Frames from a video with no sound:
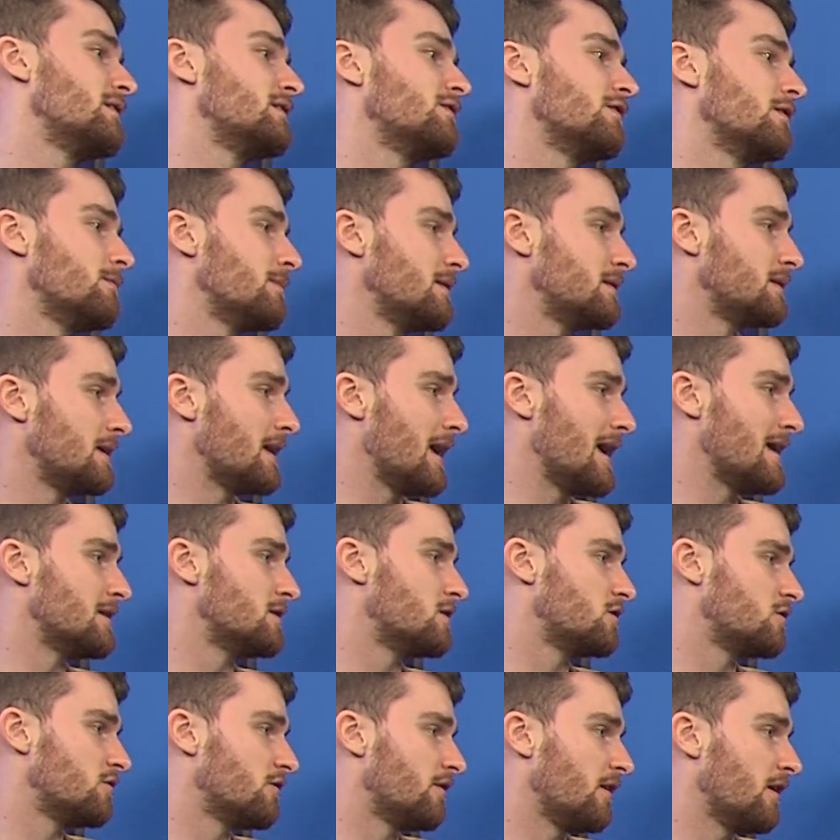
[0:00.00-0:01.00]
film is the
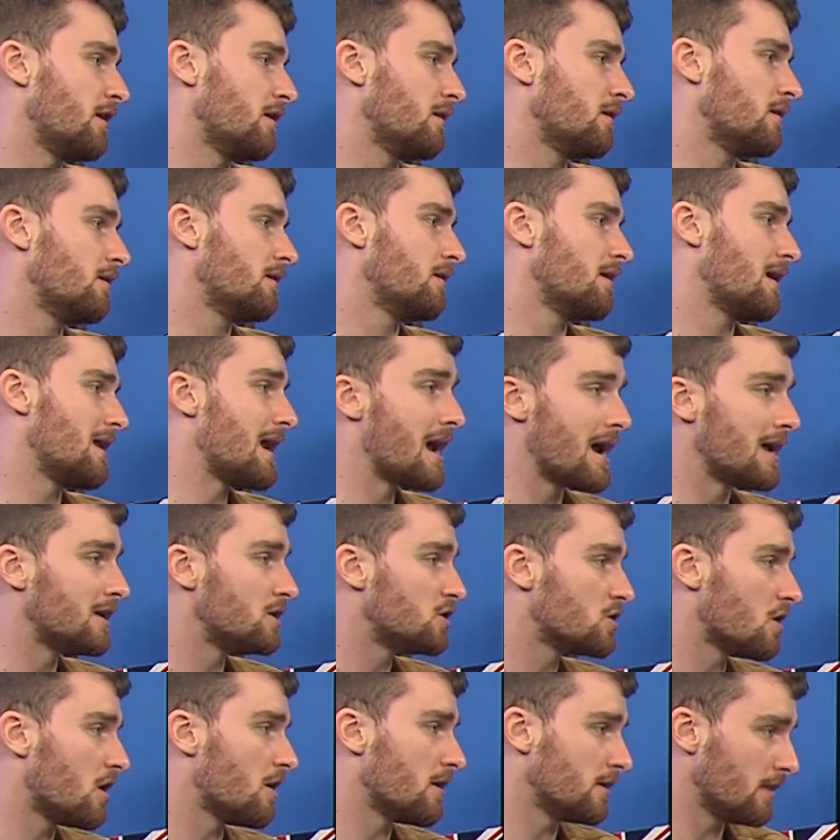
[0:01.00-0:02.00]
history, and I
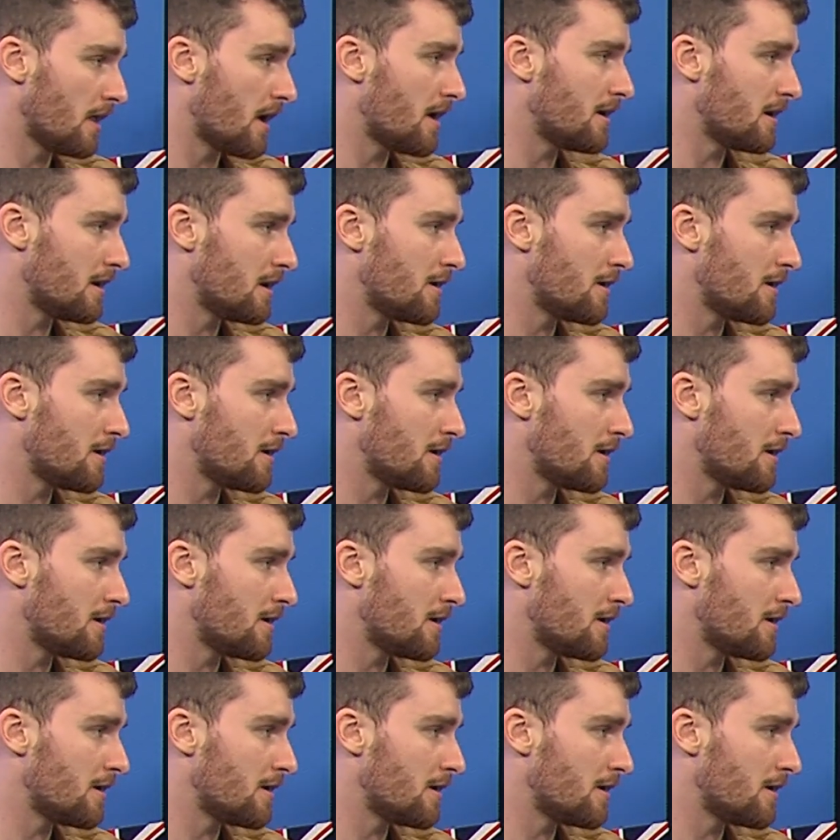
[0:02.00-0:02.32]
enjoy learning